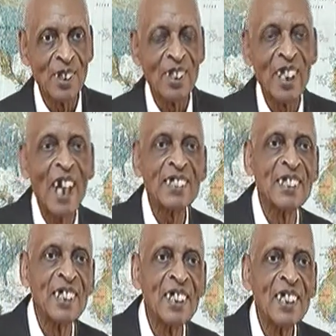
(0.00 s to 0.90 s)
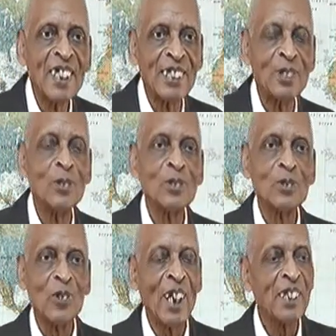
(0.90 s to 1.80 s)
or got there and don't
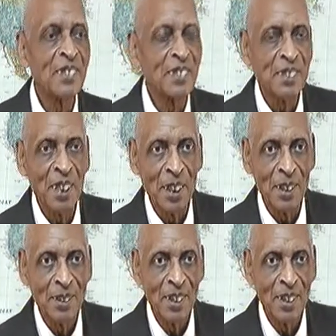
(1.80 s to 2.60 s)
quite understand